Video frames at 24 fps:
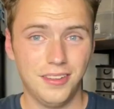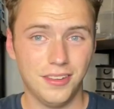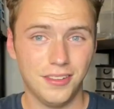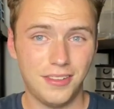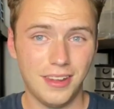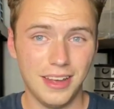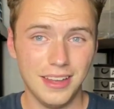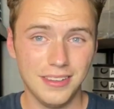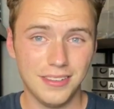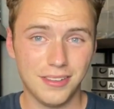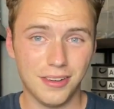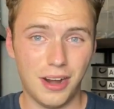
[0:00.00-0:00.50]
So
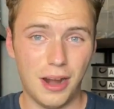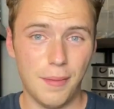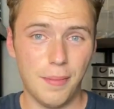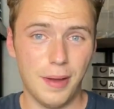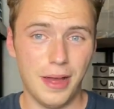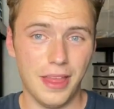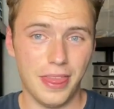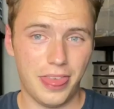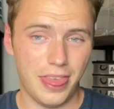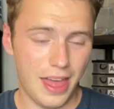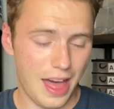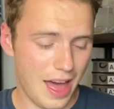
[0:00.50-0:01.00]
second store, I
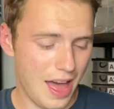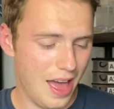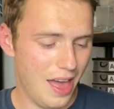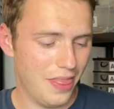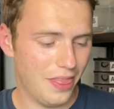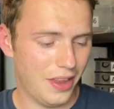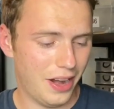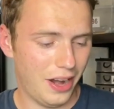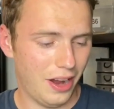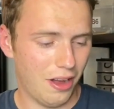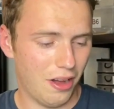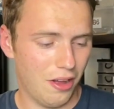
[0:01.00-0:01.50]
bought that,
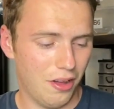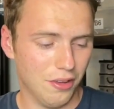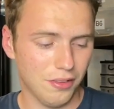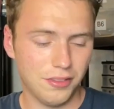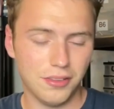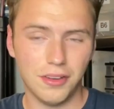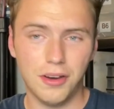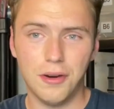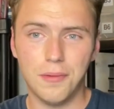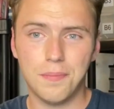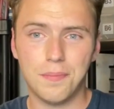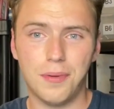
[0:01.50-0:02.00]
and then I
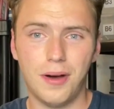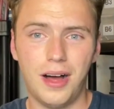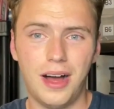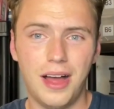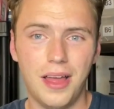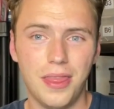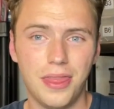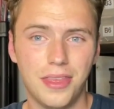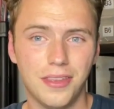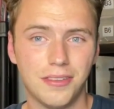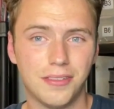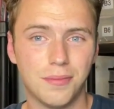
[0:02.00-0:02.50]
also
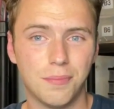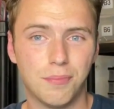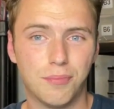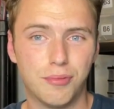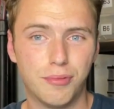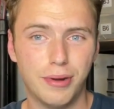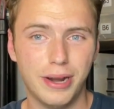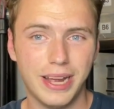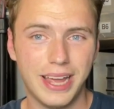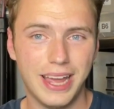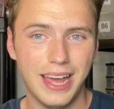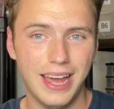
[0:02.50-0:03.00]
bought this
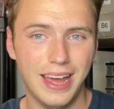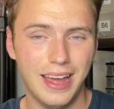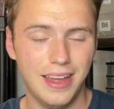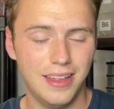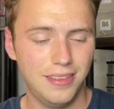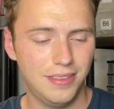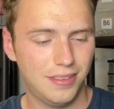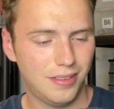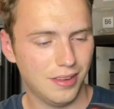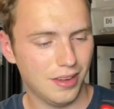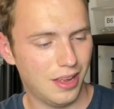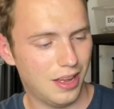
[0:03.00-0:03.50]

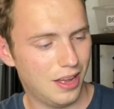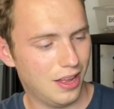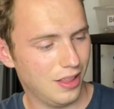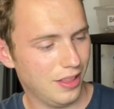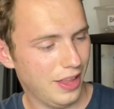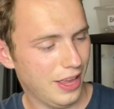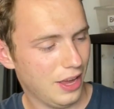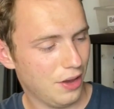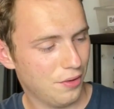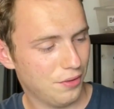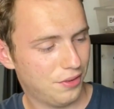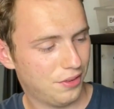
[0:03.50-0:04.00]
Brickheads
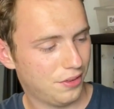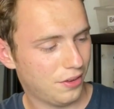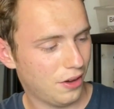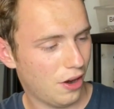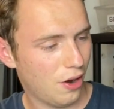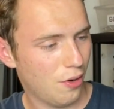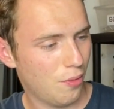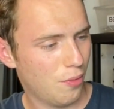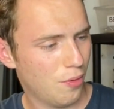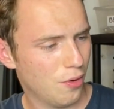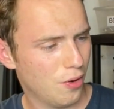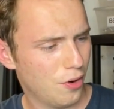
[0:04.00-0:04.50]
Lego
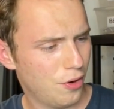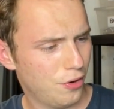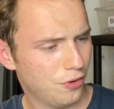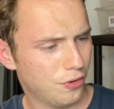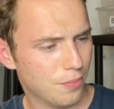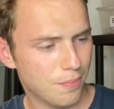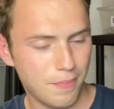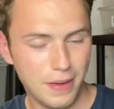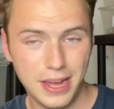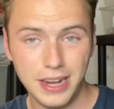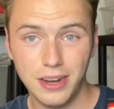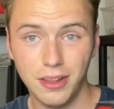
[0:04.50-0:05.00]
Star
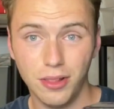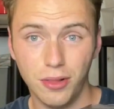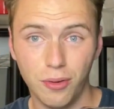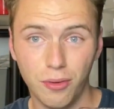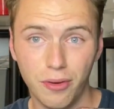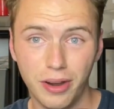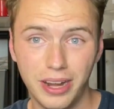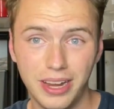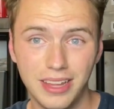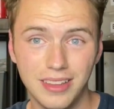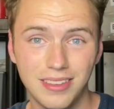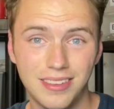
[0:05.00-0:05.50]
Wars
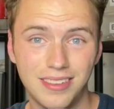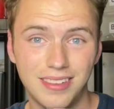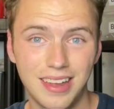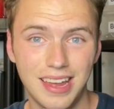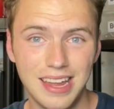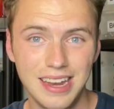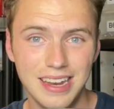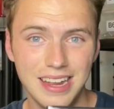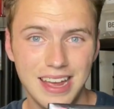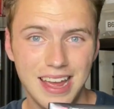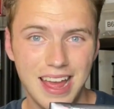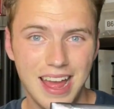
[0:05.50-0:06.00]
Mandalorian
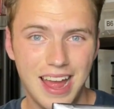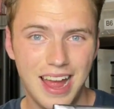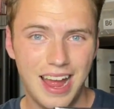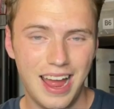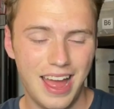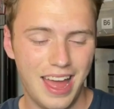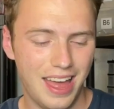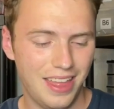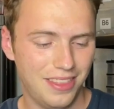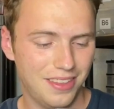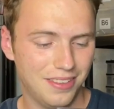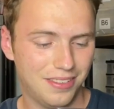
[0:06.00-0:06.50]
set,
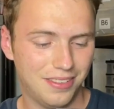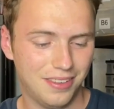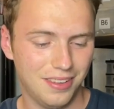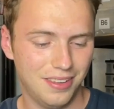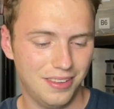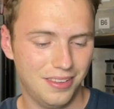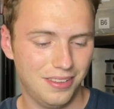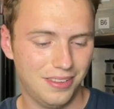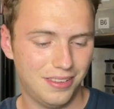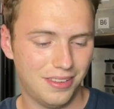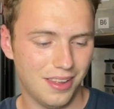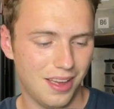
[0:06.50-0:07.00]
and this
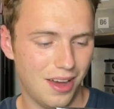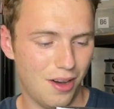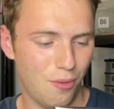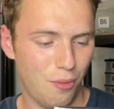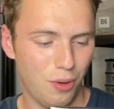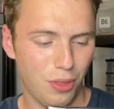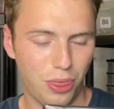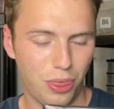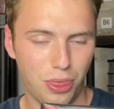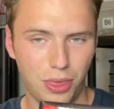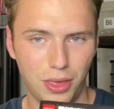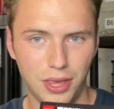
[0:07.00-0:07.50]
is
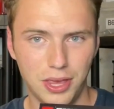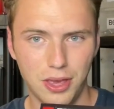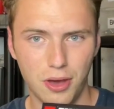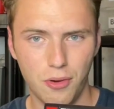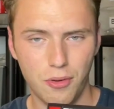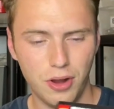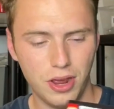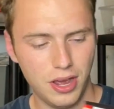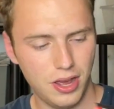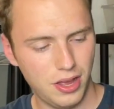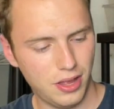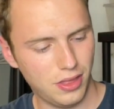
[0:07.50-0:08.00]
with the
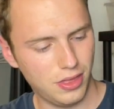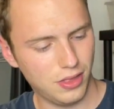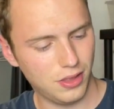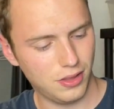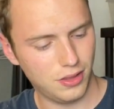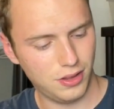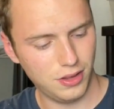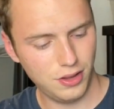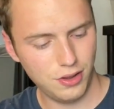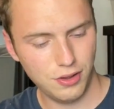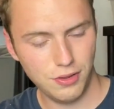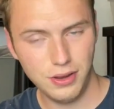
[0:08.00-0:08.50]
Yoda and the
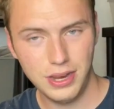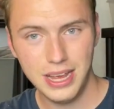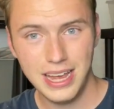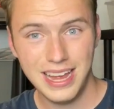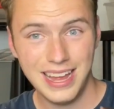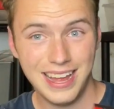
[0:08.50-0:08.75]
dude.